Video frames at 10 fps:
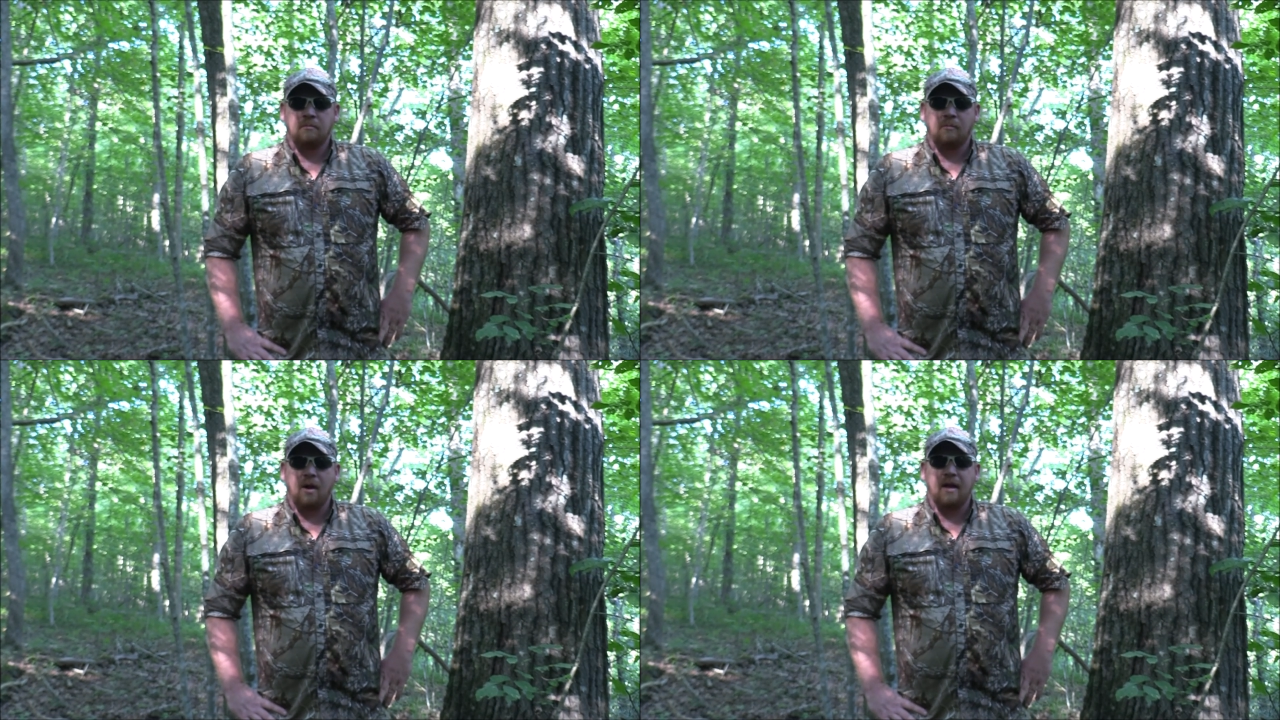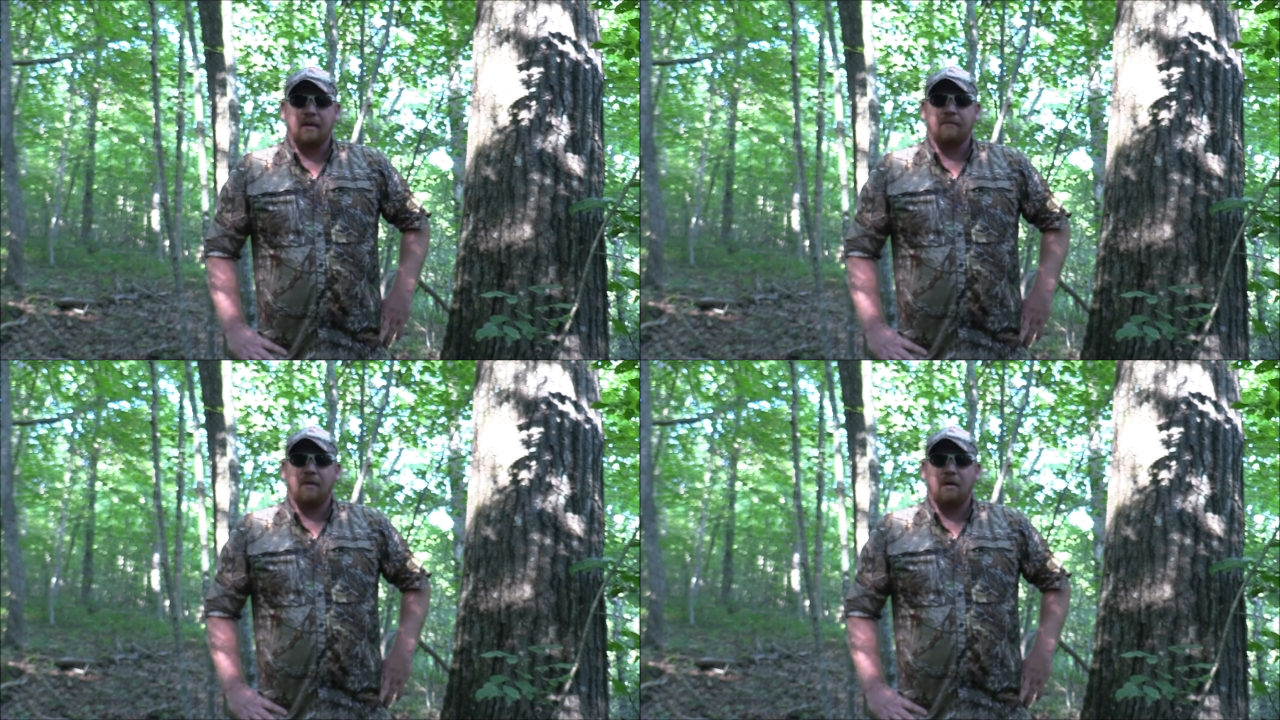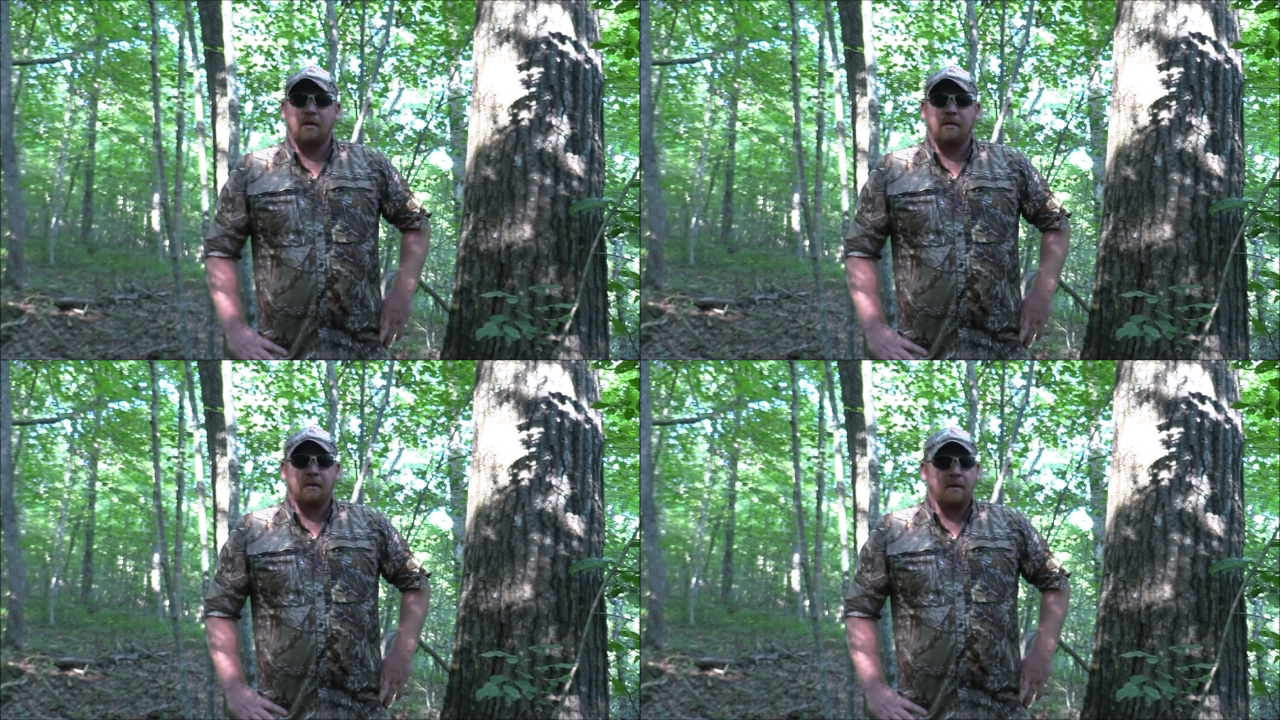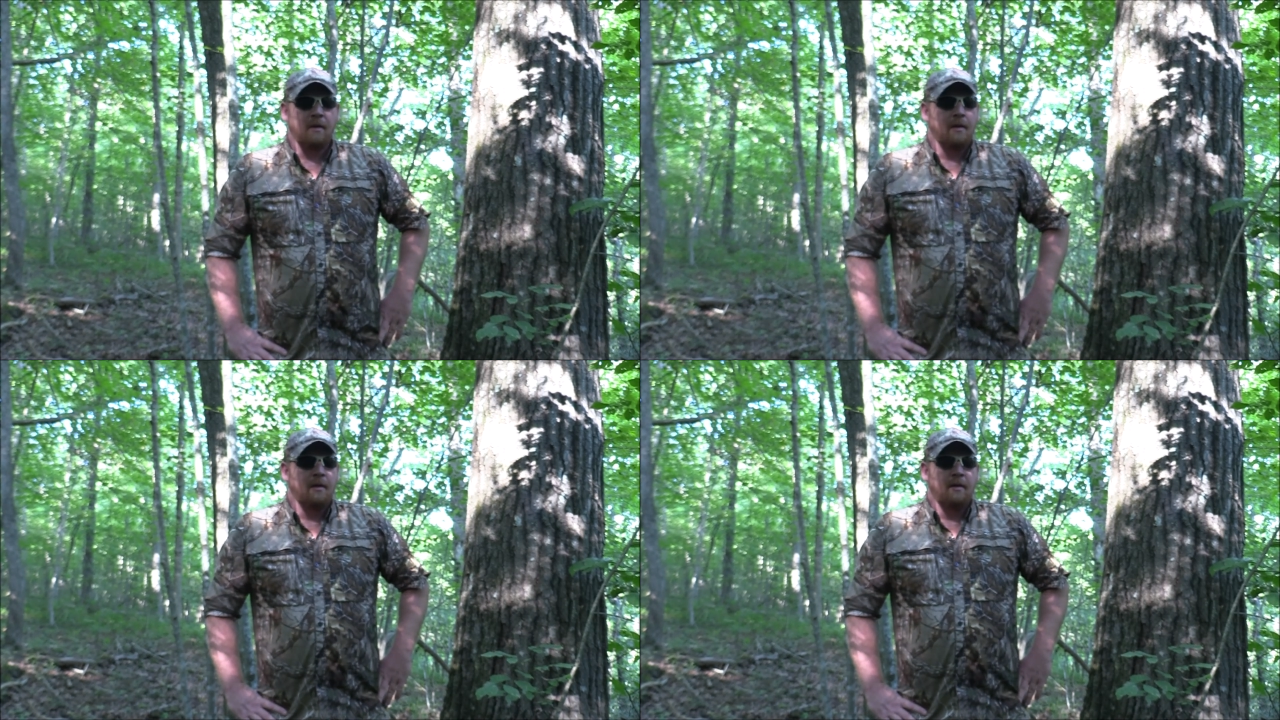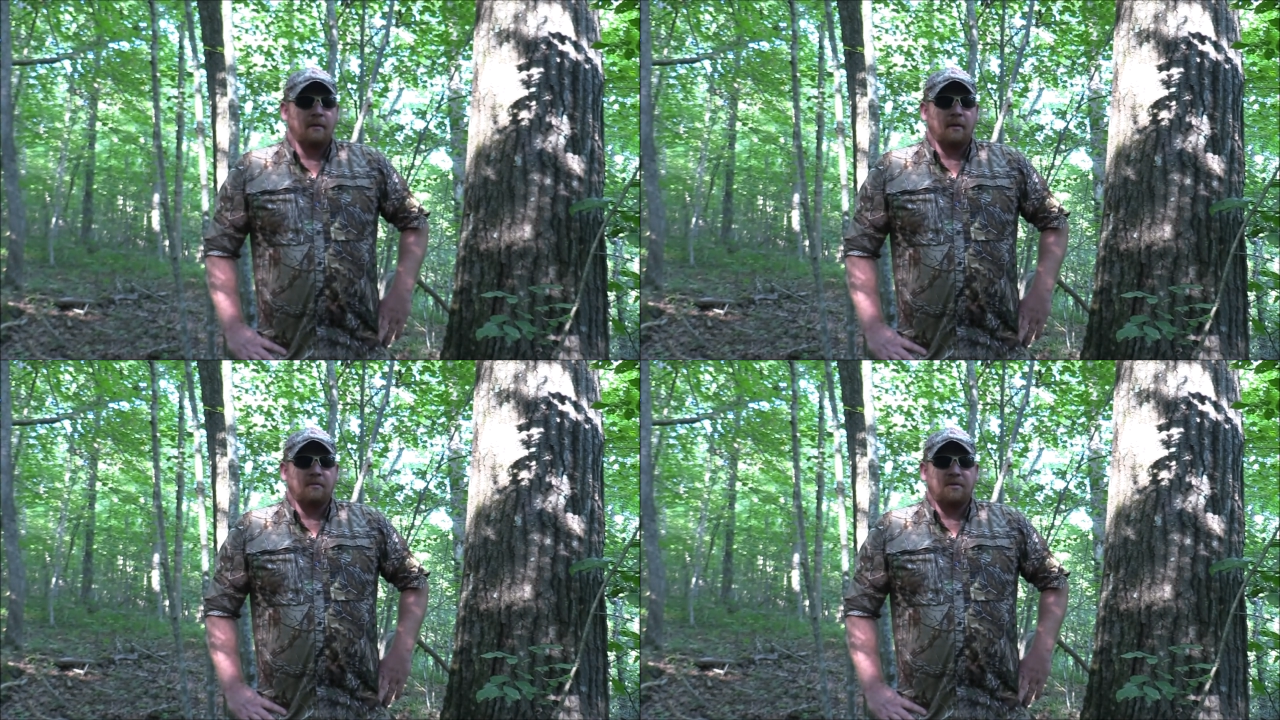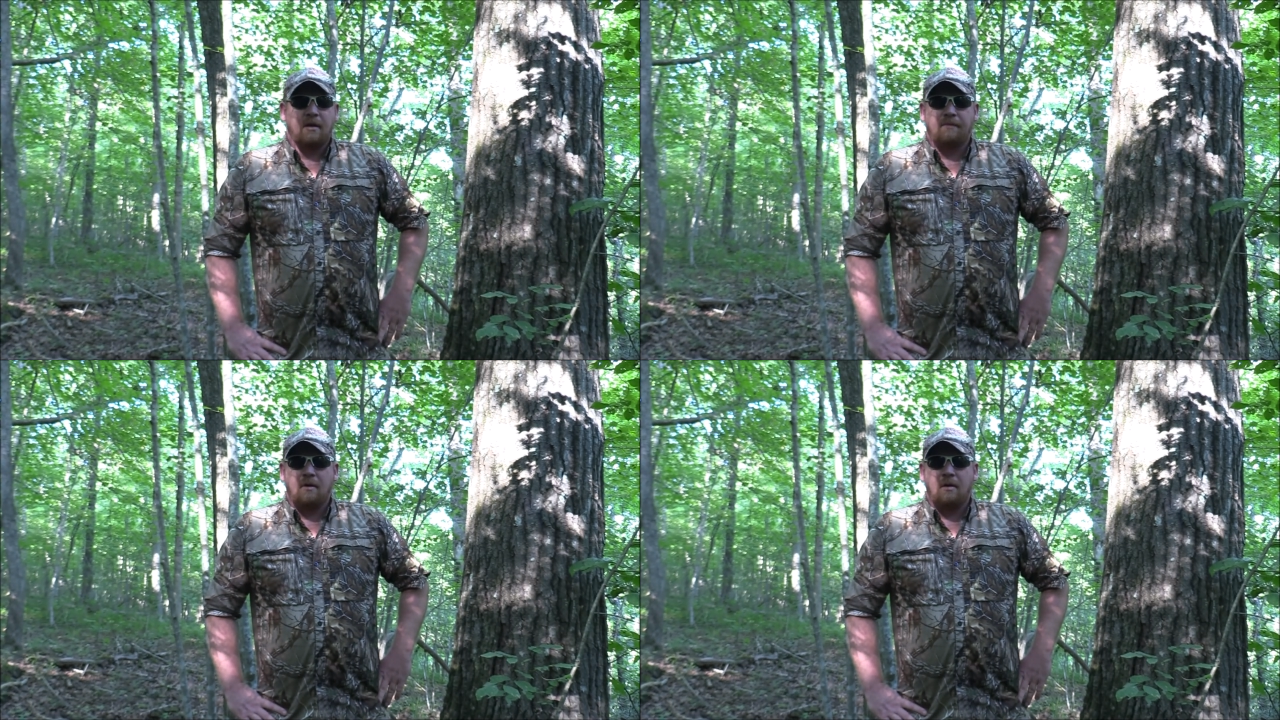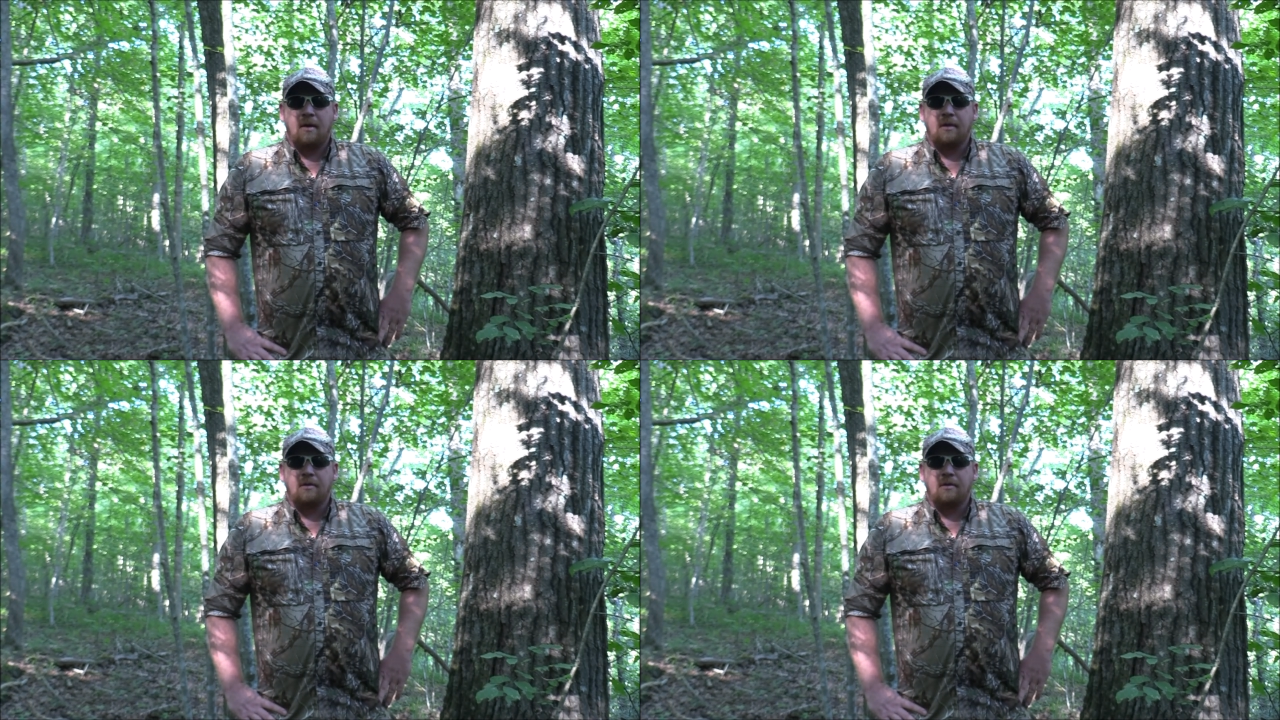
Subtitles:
rain falling. There was stuff falling out of